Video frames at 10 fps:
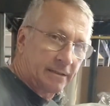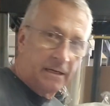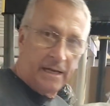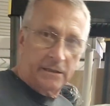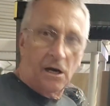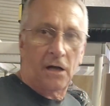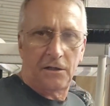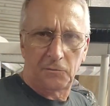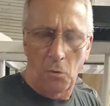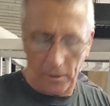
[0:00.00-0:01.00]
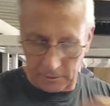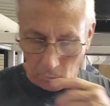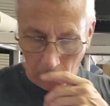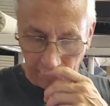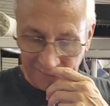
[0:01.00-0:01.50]
like the knit cotton. It's more like the
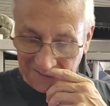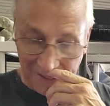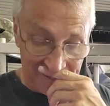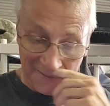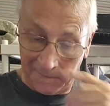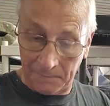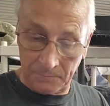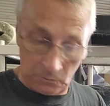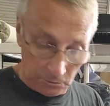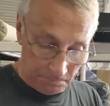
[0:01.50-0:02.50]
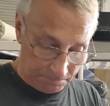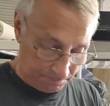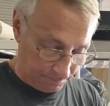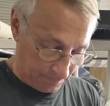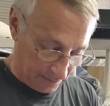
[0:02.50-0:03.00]
woven cotton. Oop.
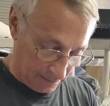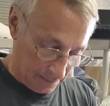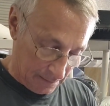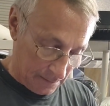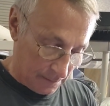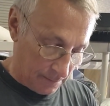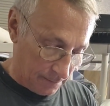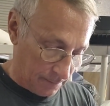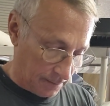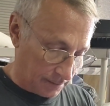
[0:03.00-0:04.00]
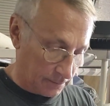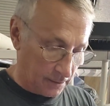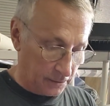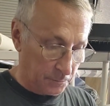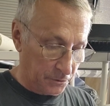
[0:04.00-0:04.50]
Hang on,
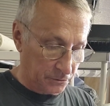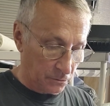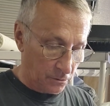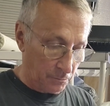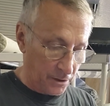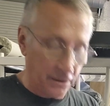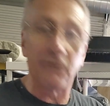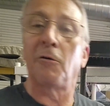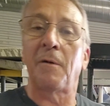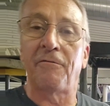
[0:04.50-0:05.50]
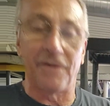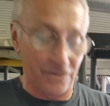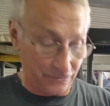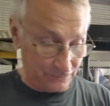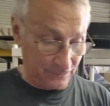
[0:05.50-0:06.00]
I just pushed the wrong button here on my
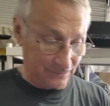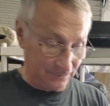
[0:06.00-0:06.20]
phone.